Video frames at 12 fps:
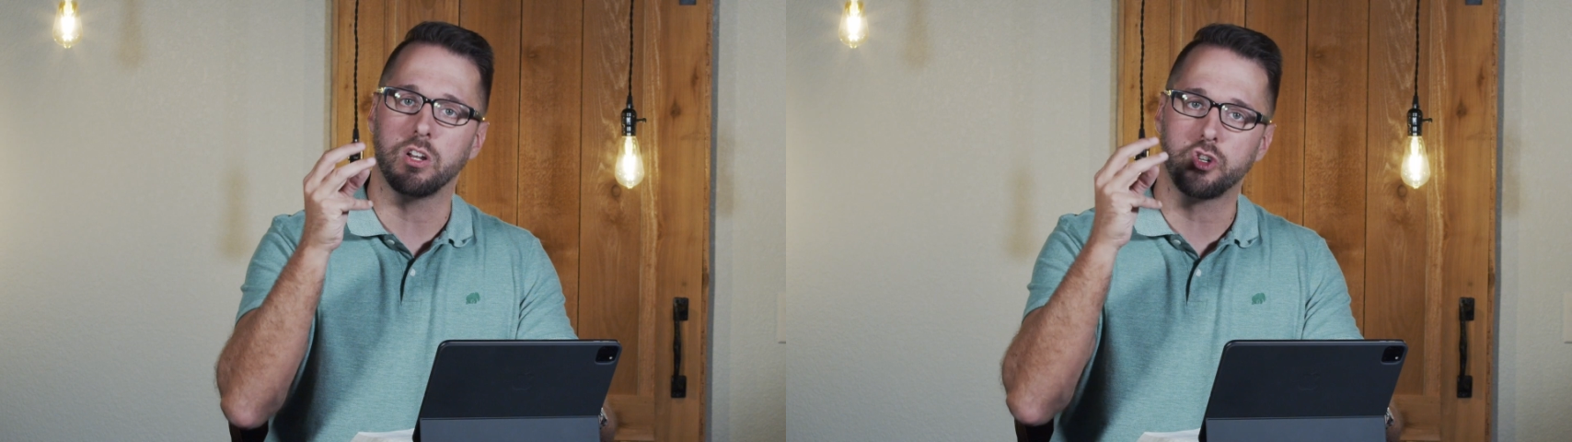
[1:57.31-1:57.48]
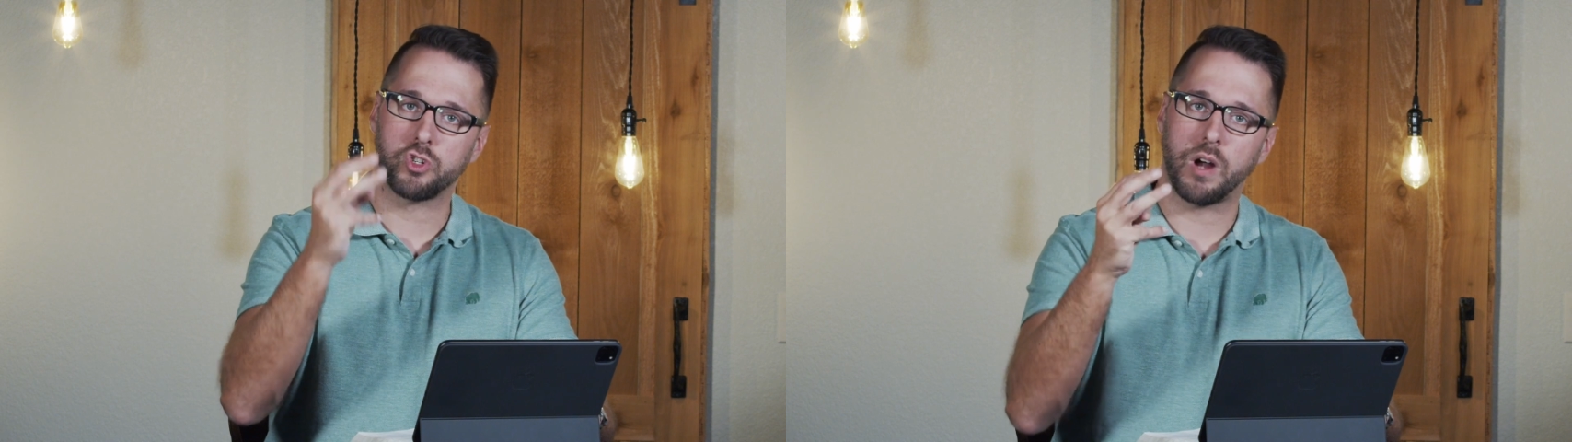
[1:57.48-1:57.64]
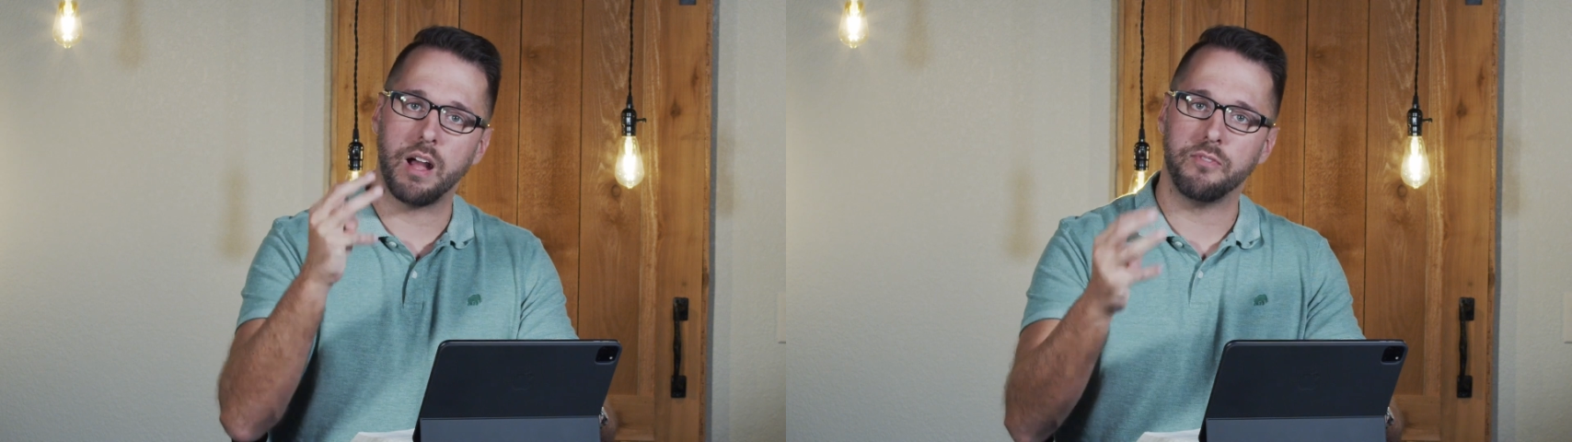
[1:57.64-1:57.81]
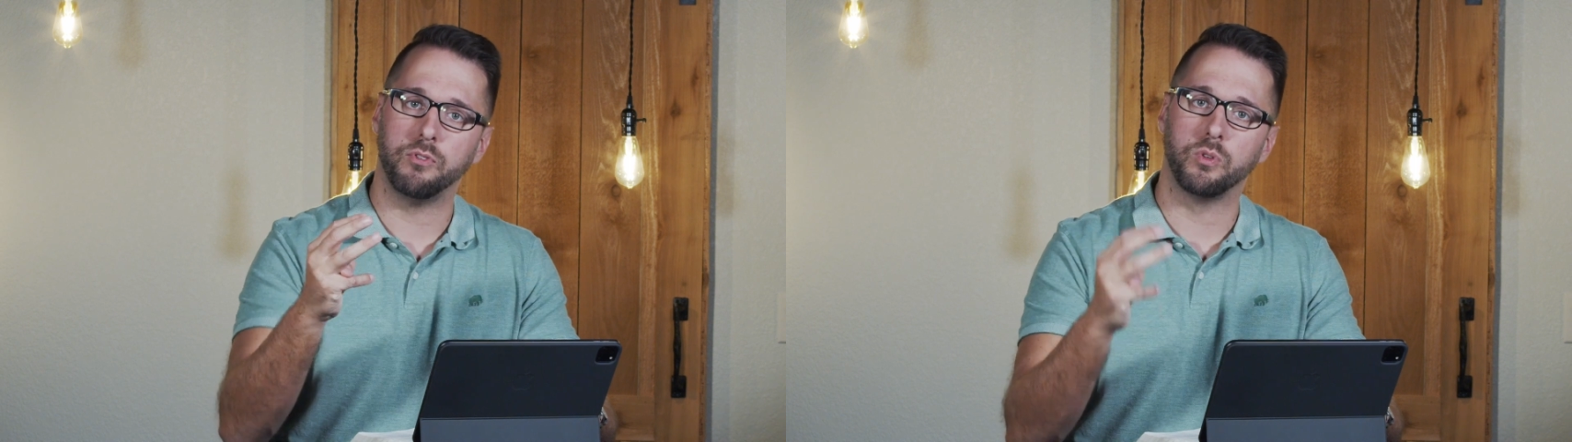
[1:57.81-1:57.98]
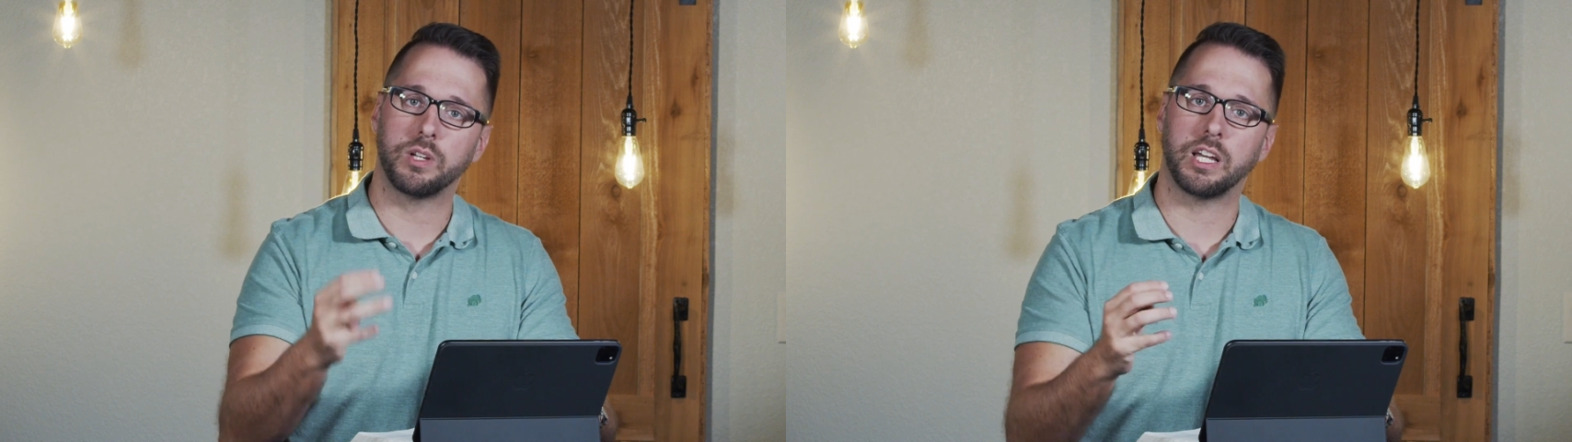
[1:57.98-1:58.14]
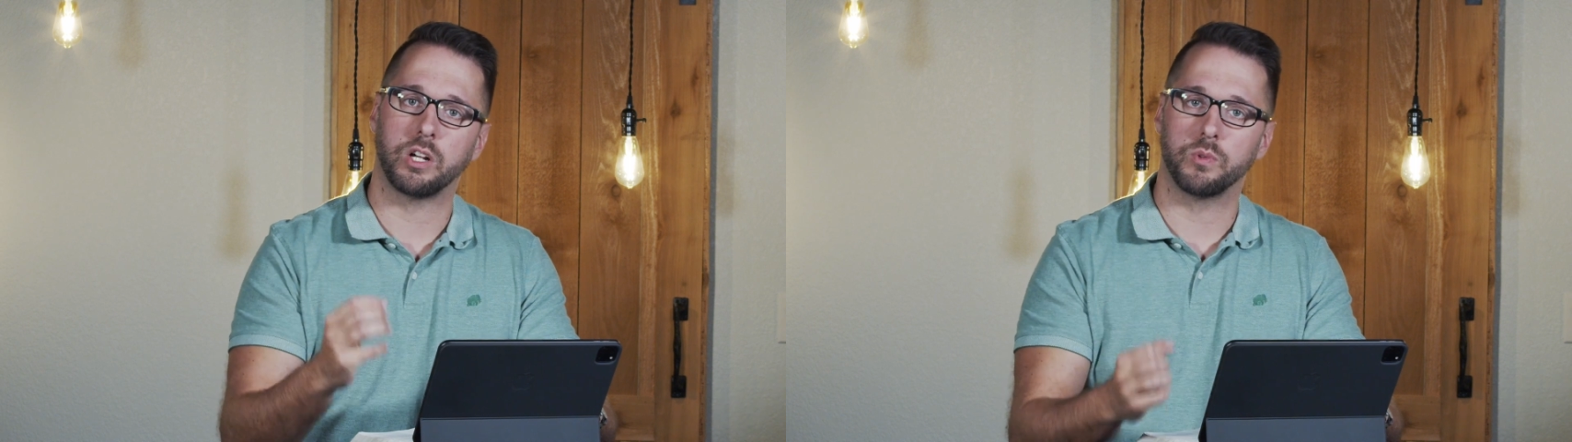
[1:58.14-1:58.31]

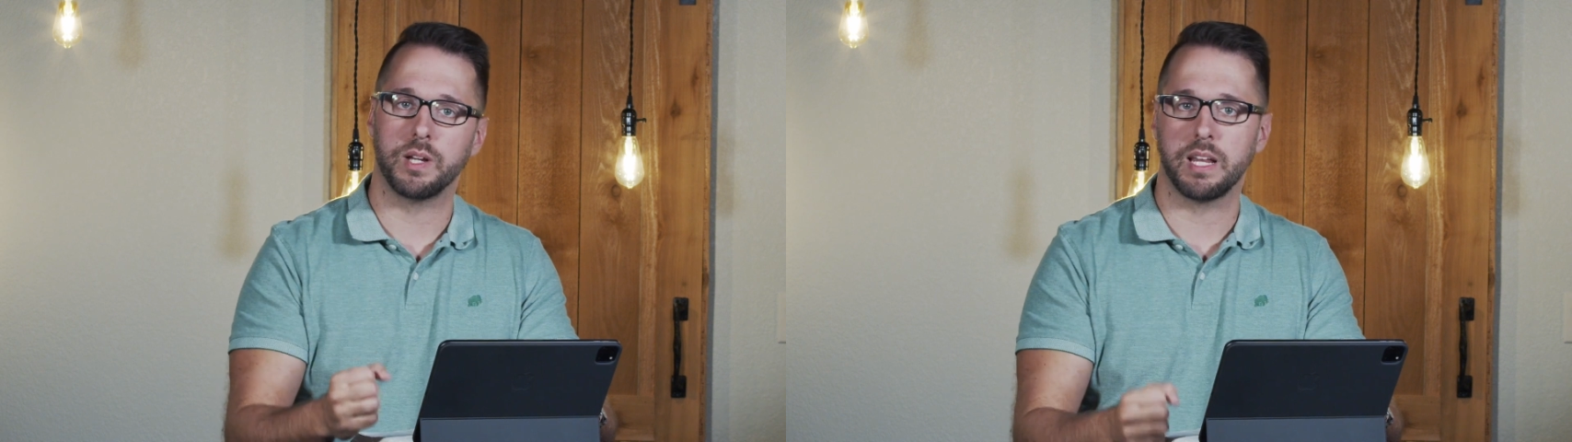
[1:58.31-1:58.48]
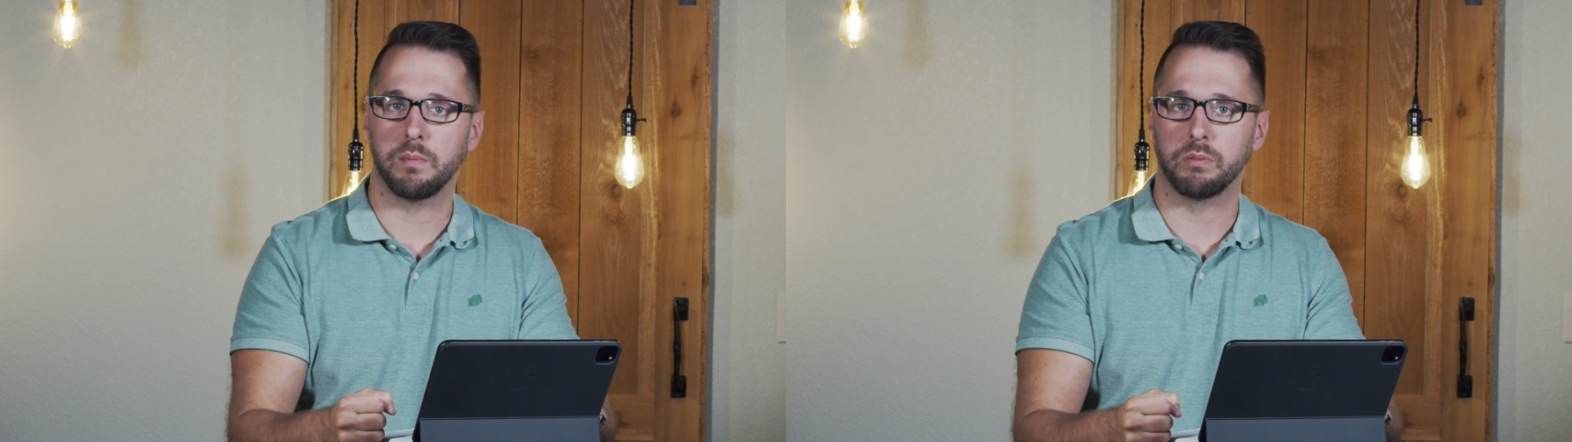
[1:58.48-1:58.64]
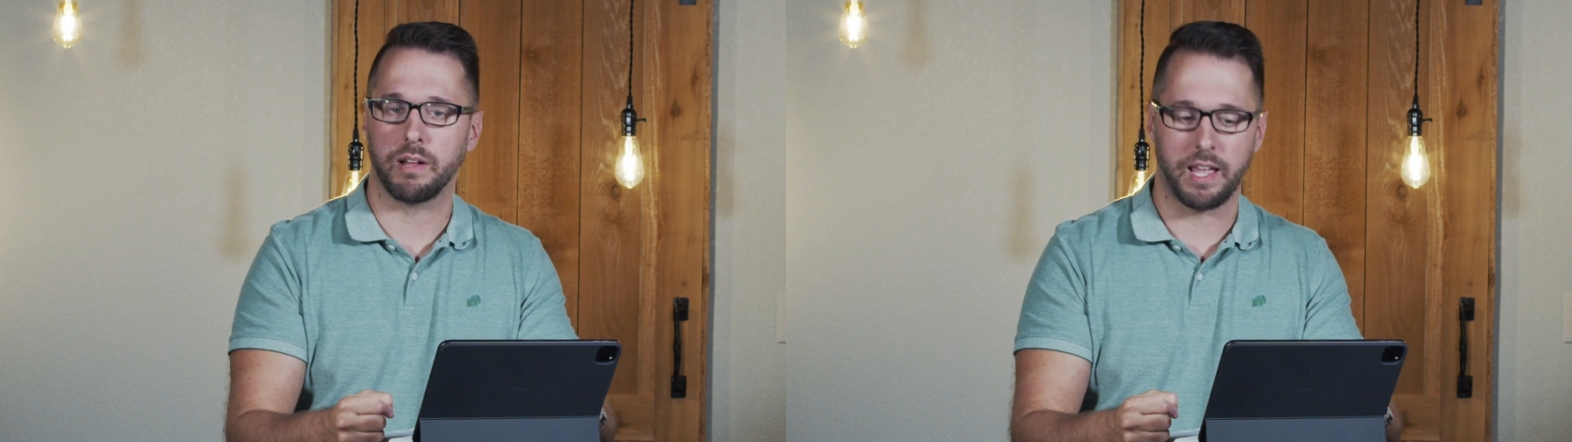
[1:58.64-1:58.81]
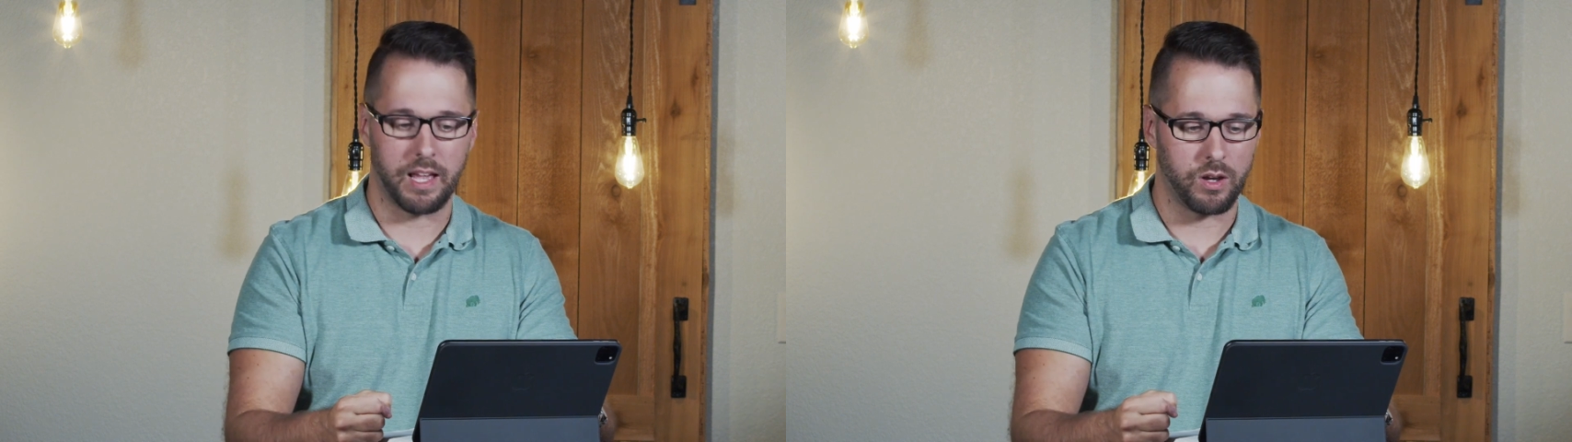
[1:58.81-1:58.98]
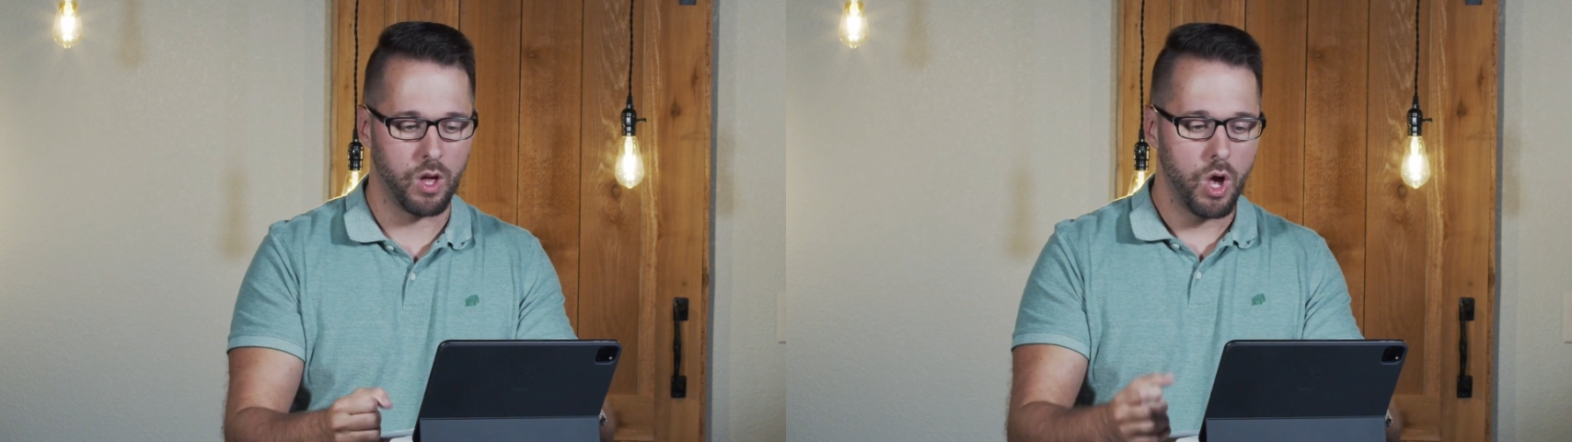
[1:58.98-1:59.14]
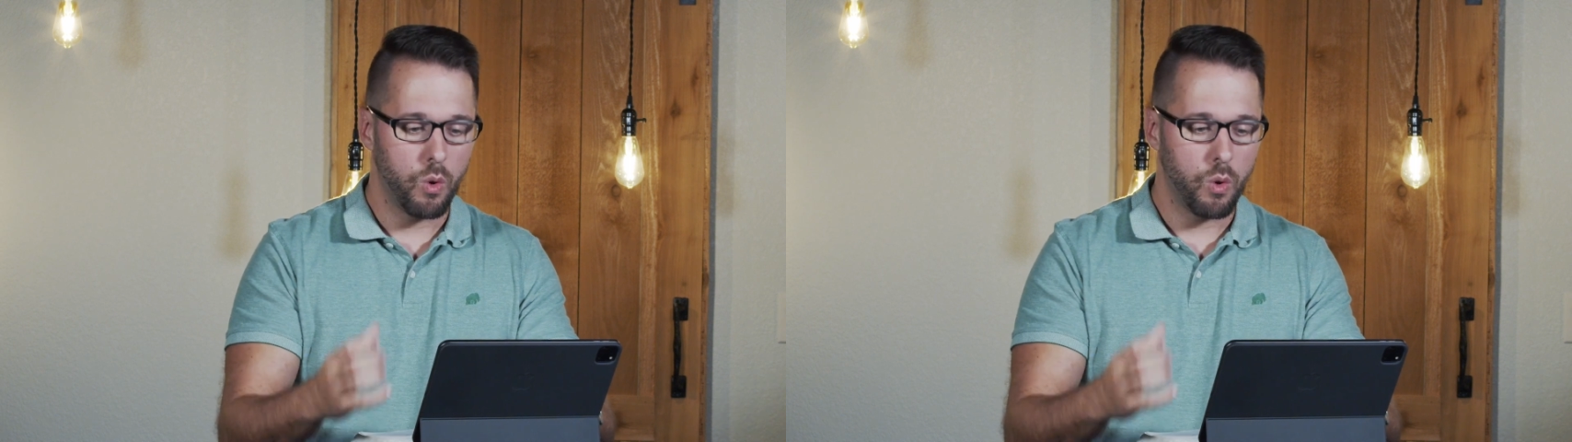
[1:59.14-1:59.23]
trifold kind of reading plan,